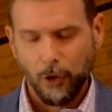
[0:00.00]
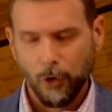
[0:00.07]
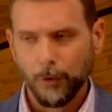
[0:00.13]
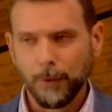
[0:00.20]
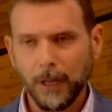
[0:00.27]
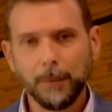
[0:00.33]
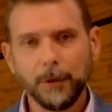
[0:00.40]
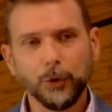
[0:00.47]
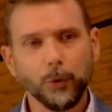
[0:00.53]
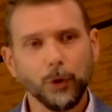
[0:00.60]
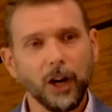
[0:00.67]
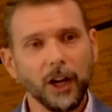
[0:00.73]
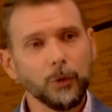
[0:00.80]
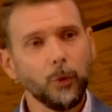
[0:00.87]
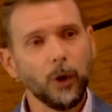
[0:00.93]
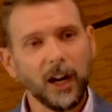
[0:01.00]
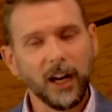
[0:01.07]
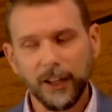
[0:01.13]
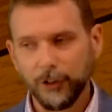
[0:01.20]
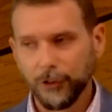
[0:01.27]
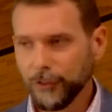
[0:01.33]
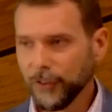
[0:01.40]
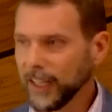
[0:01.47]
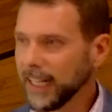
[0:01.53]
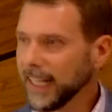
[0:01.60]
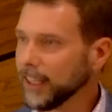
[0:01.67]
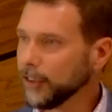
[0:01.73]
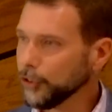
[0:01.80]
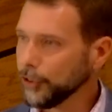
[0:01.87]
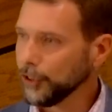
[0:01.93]
Or maybe you were unwise
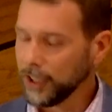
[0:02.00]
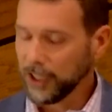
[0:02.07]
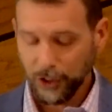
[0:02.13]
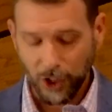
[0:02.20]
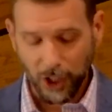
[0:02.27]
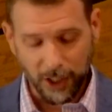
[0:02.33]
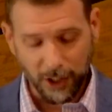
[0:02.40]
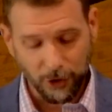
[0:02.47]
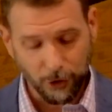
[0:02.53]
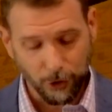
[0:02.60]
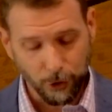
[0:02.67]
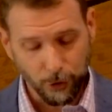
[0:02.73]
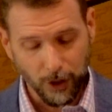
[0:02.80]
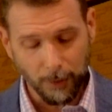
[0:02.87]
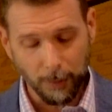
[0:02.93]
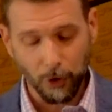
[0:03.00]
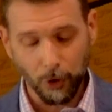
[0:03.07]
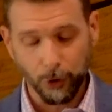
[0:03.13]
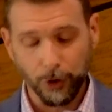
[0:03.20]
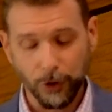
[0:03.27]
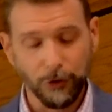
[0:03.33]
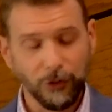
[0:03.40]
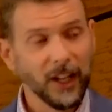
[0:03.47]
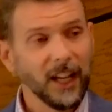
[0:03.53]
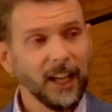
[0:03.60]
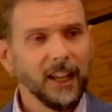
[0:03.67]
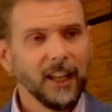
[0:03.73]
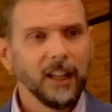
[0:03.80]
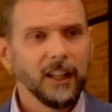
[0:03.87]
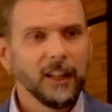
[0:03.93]
financially and got into trouble, or you've
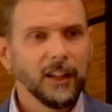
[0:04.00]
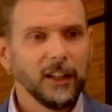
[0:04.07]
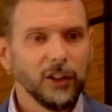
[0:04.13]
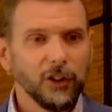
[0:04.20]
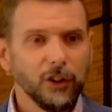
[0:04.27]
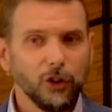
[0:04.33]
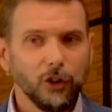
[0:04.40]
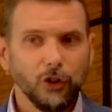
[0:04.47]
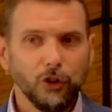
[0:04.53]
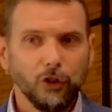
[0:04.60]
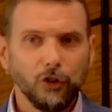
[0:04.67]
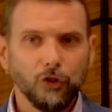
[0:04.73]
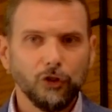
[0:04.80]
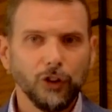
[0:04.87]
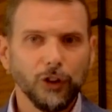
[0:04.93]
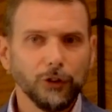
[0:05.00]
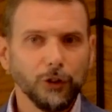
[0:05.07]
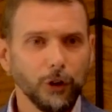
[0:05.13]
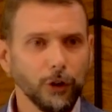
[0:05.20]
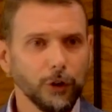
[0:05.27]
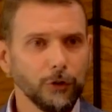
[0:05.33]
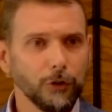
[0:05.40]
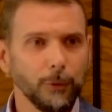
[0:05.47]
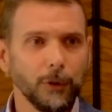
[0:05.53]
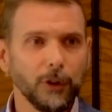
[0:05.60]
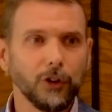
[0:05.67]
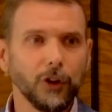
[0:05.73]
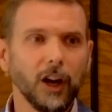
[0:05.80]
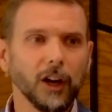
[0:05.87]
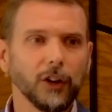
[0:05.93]
just heard from the
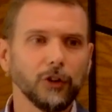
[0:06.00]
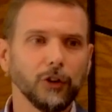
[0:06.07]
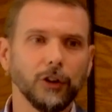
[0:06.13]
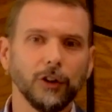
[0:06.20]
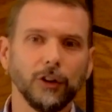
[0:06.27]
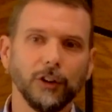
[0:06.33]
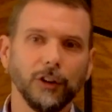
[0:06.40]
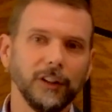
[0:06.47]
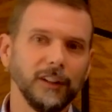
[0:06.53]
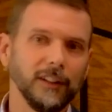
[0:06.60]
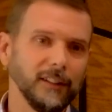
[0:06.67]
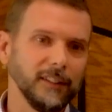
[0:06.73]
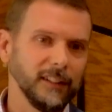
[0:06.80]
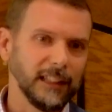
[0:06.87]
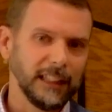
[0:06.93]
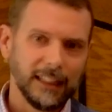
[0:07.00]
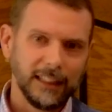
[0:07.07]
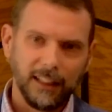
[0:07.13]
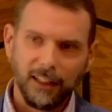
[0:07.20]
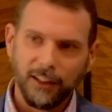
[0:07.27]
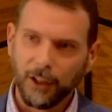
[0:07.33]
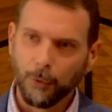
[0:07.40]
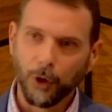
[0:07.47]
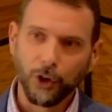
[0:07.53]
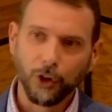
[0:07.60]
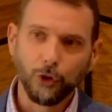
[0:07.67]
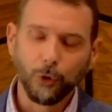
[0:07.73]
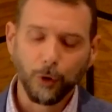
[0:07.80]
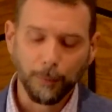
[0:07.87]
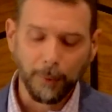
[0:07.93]
doctor and they want to
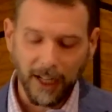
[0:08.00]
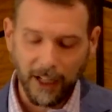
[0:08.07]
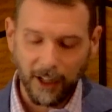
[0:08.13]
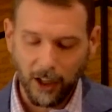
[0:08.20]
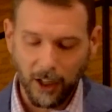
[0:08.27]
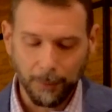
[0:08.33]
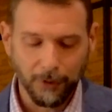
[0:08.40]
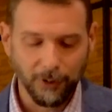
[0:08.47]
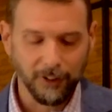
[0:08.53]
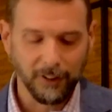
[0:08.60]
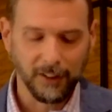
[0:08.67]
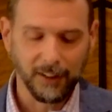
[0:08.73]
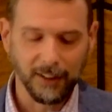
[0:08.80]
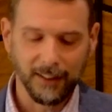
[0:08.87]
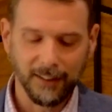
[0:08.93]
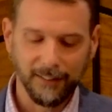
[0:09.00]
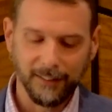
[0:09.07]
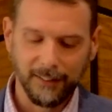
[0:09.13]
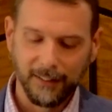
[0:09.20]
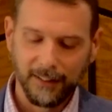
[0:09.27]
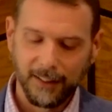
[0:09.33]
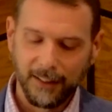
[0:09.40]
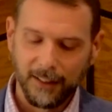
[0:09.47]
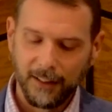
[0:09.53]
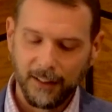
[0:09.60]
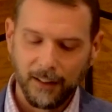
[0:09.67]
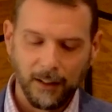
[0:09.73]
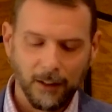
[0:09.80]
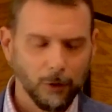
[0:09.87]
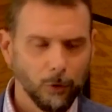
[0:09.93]
do a biopsy. And
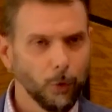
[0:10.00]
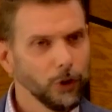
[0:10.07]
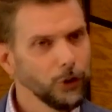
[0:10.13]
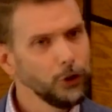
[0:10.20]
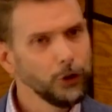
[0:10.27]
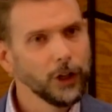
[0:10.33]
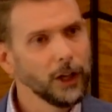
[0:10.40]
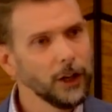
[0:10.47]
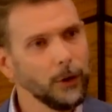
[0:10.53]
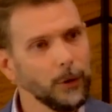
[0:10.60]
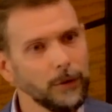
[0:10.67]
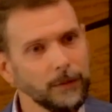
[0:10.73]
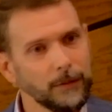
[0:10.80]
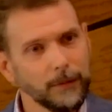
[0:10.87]
where do you go?